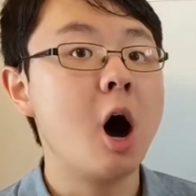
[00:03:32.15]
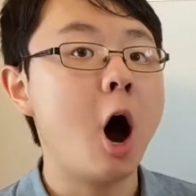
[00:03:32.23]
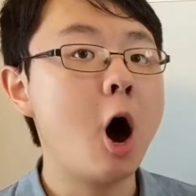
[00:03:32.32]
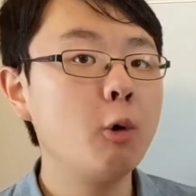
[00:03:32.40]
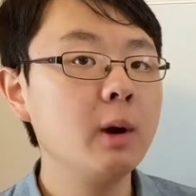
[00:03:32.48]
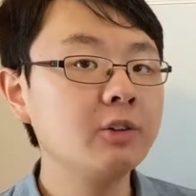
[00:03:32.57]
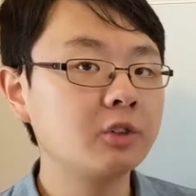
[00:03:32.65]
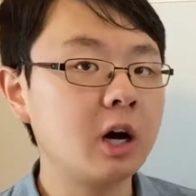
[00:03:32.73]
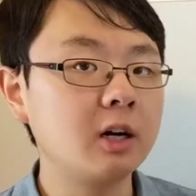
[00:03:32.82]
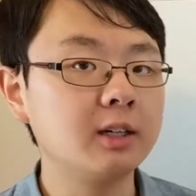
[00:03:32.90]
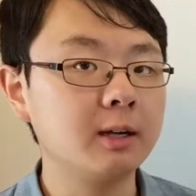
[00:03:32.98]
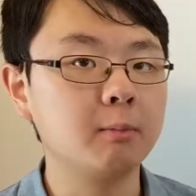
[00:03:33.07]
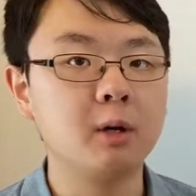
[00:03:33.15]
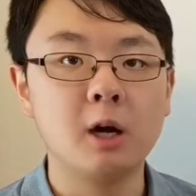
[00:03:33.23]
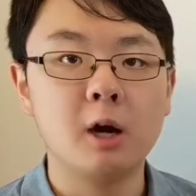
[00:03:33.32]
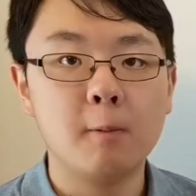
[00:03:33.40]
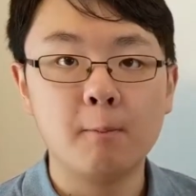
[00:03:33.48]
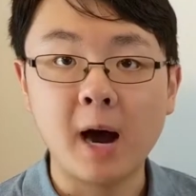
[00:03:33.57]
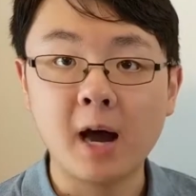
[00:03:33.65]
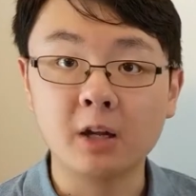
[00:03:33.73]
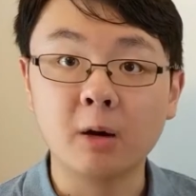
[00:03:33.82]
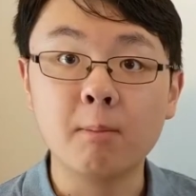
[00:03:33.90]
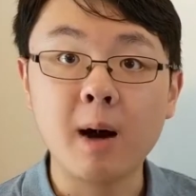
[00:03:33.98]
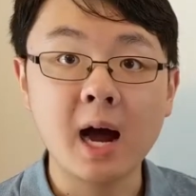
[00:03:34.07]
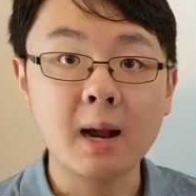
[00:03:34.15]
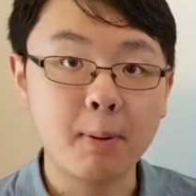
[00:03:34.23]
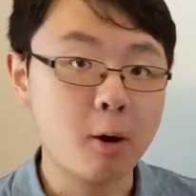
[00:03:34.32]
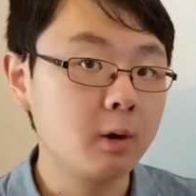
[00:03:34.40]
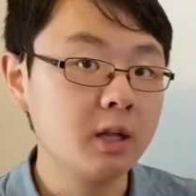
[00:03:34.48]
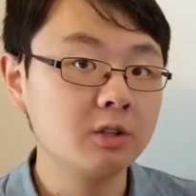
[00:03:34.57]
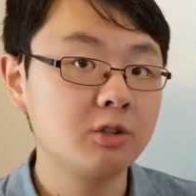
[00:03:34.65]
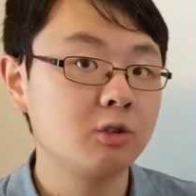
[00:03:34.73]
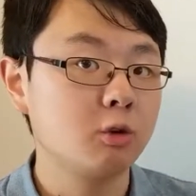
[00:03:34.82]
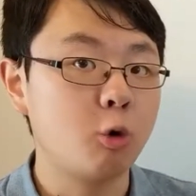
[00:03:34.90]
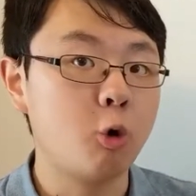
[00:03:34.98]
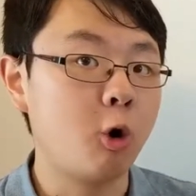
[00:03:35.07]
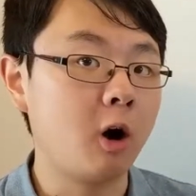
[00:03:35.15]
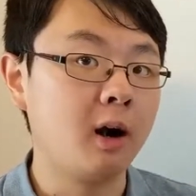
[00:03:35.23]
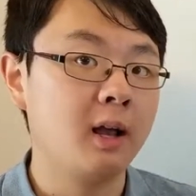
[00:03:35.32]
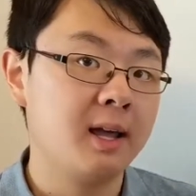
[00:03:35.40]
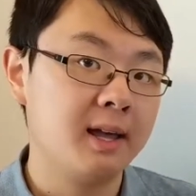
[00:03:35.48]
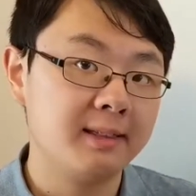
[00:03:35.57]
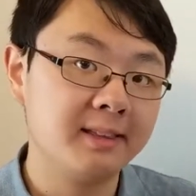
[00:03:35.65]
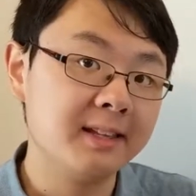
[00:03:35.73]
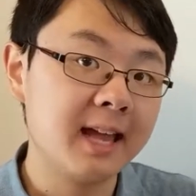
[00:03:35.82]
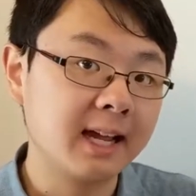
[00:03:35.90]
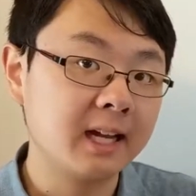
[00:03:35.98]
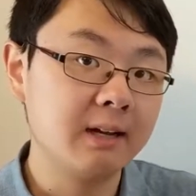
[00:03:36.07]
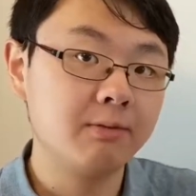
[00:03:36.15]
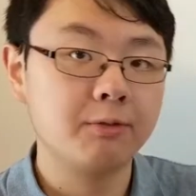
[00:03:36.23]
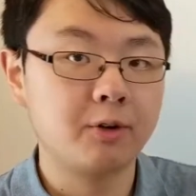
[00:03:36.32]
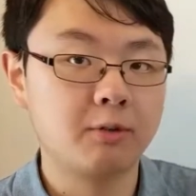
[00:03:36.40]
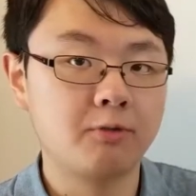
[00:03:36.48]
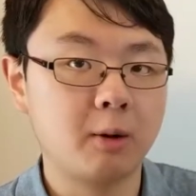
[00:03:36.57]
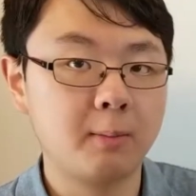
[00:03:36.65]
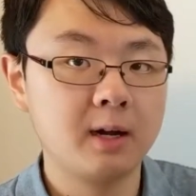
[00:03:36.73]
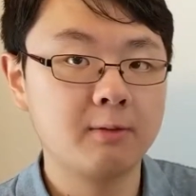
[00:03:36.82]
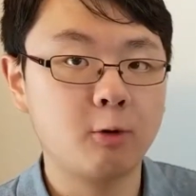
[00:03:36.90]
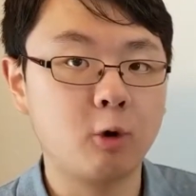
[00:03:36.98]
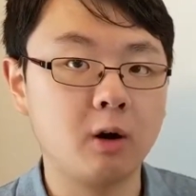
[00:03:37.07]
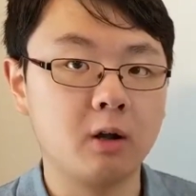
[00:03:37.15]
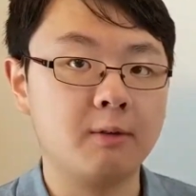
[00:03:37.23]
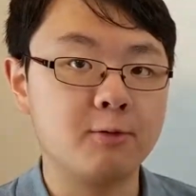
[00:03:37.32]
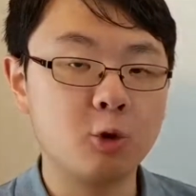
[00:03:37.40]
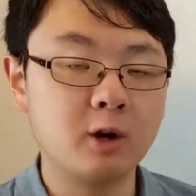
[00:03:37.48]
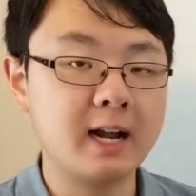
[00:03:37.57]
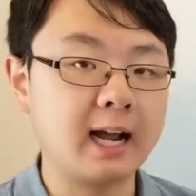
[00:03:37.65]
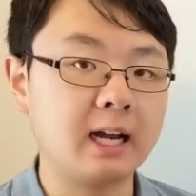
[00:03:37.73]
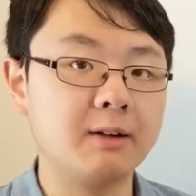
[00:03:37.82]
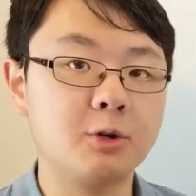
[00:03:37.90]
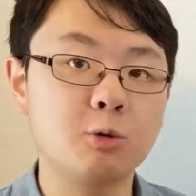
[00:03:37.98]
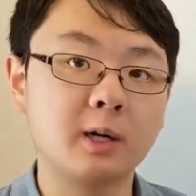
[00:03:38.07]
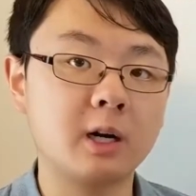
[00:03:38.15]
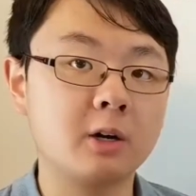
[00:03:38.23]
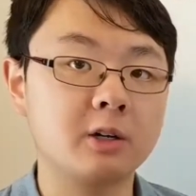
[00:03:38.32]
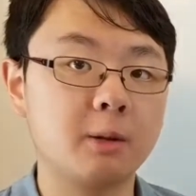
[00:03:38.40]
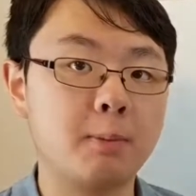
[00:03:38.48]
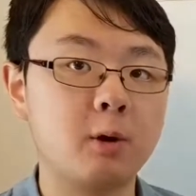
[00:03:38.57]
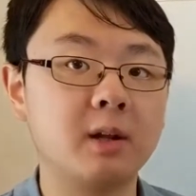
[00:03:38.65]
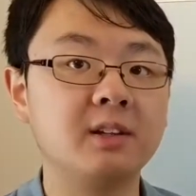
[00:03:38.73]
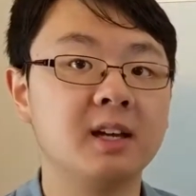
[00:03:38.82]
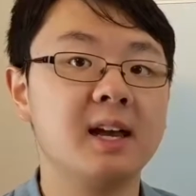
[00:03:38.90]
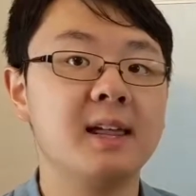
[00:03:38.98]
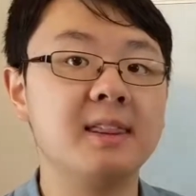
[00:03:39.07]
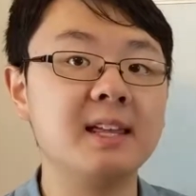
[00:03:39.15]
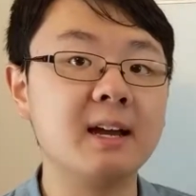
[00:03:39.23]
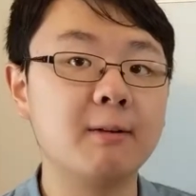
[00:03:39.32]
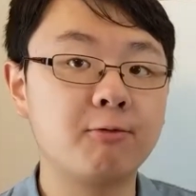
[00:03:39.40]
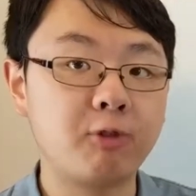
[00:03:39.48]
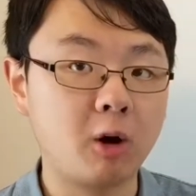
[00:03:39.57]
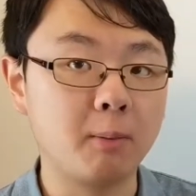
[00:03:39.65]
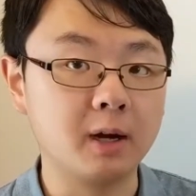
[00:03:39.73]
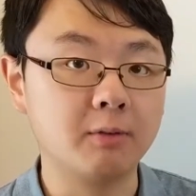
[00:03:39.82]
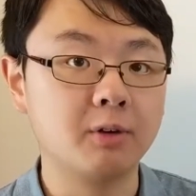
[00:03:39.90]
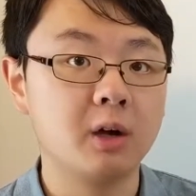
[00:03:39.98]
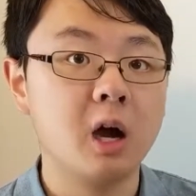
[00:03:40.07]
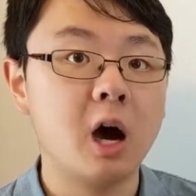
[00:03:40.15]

always call him either my opponent or the negative if you're affirmative, or if you're negative, you would call your opponent the affirmative.